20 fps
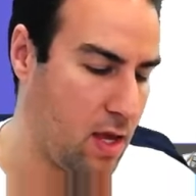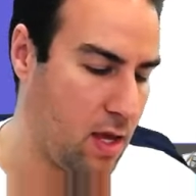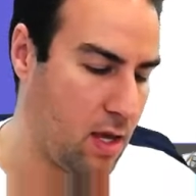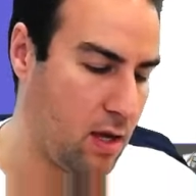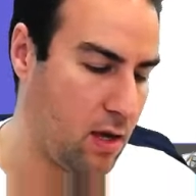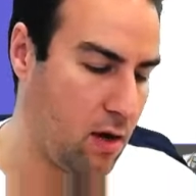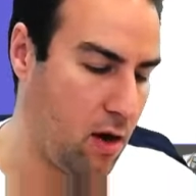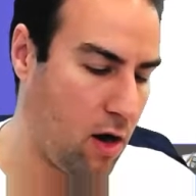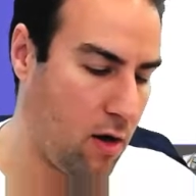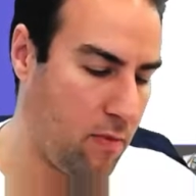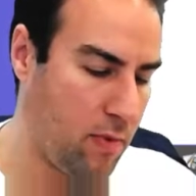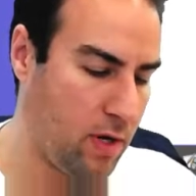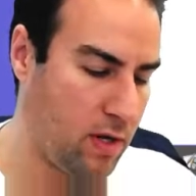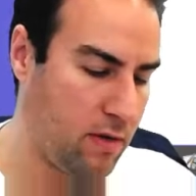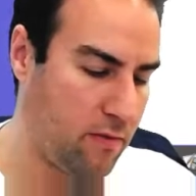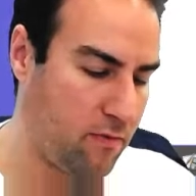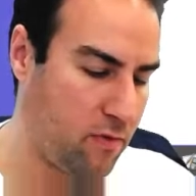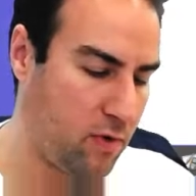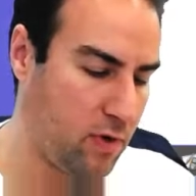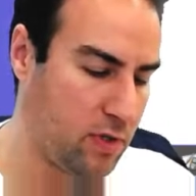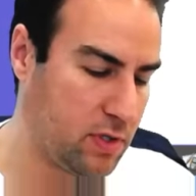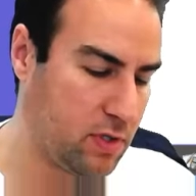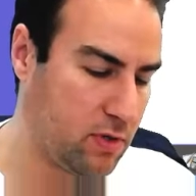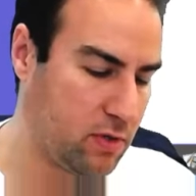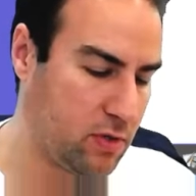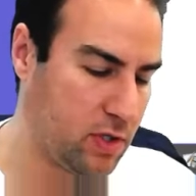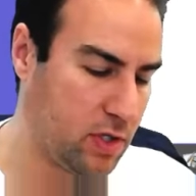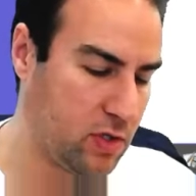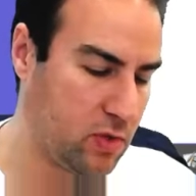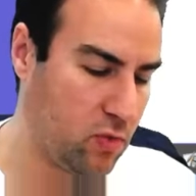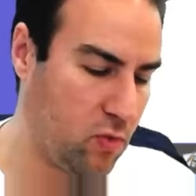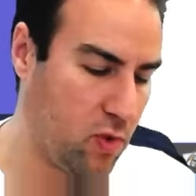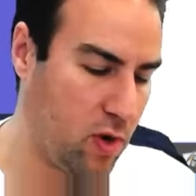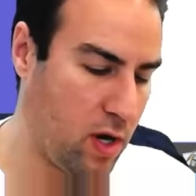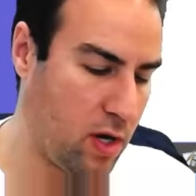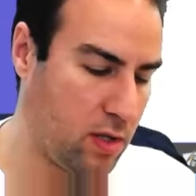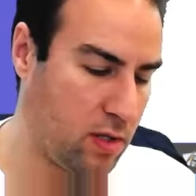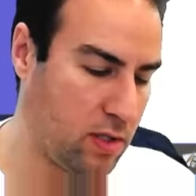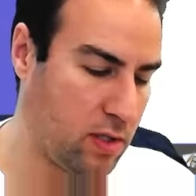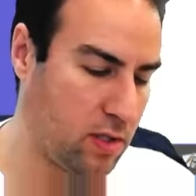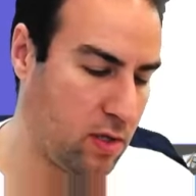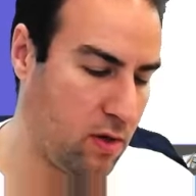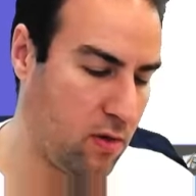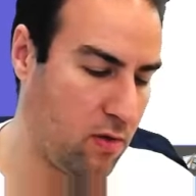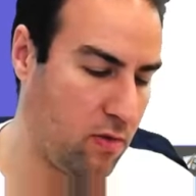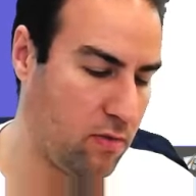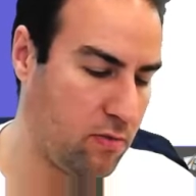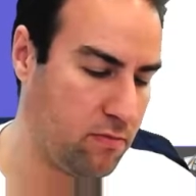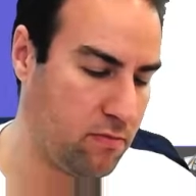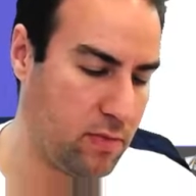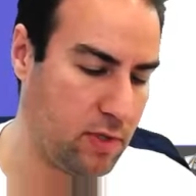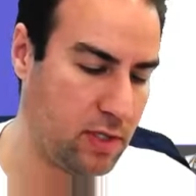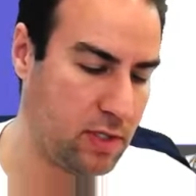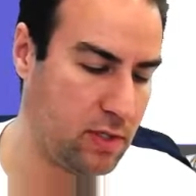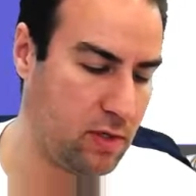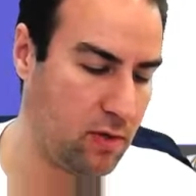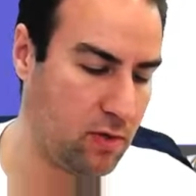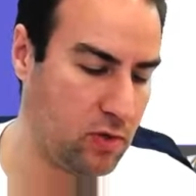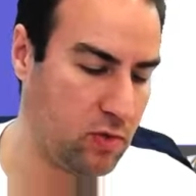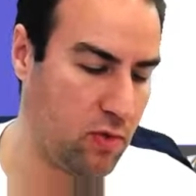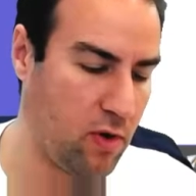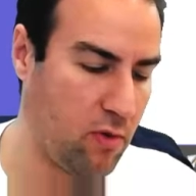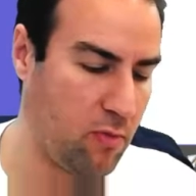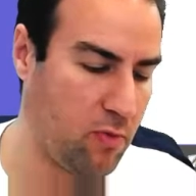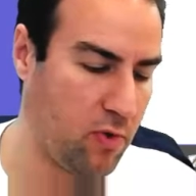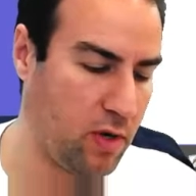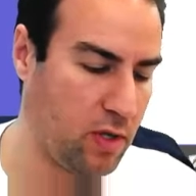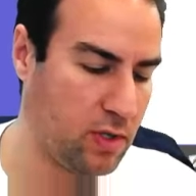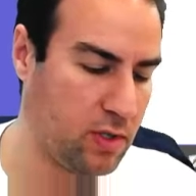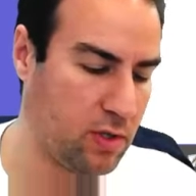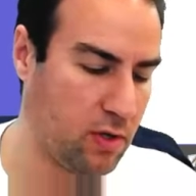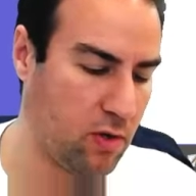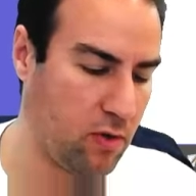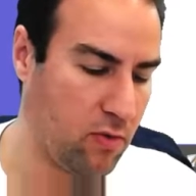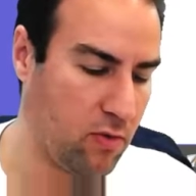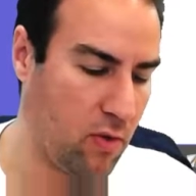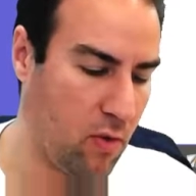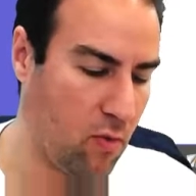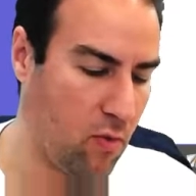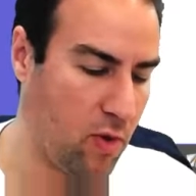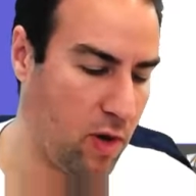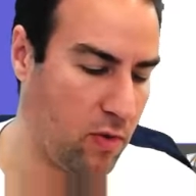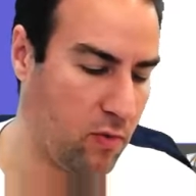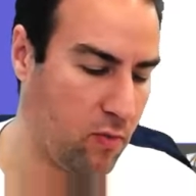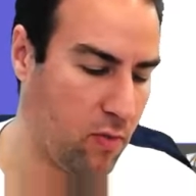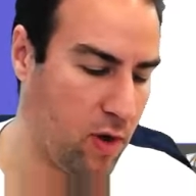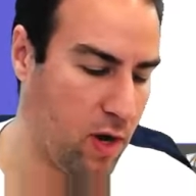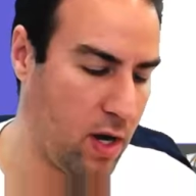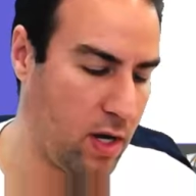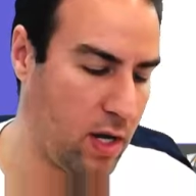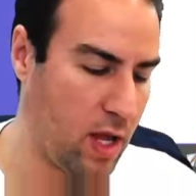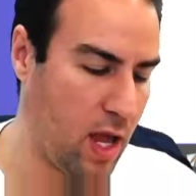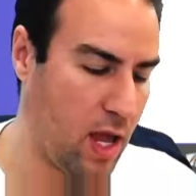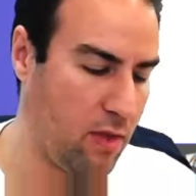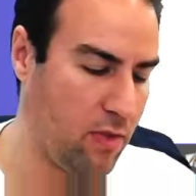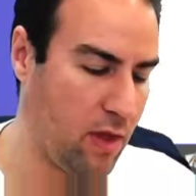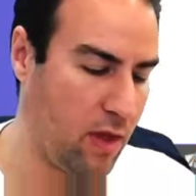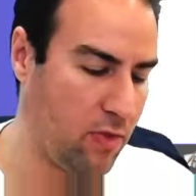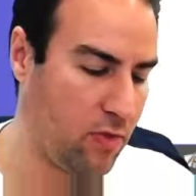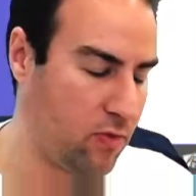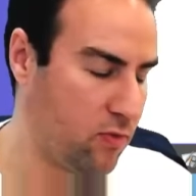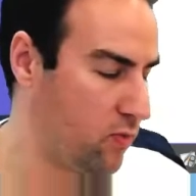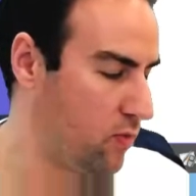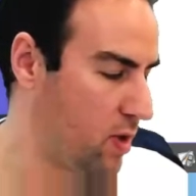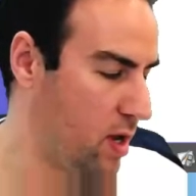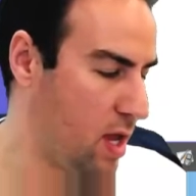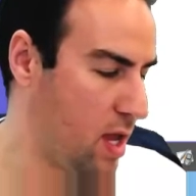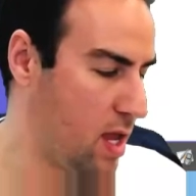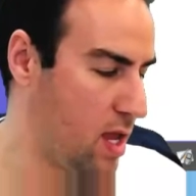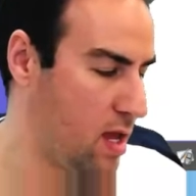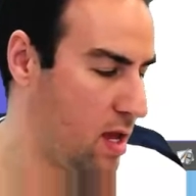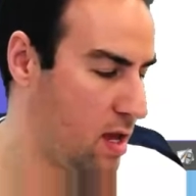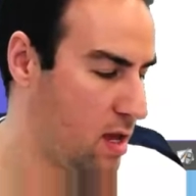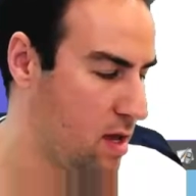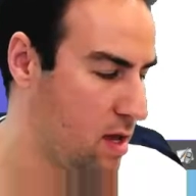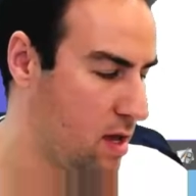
Carbon, of course, there's just 1, so still 12.011, and then 3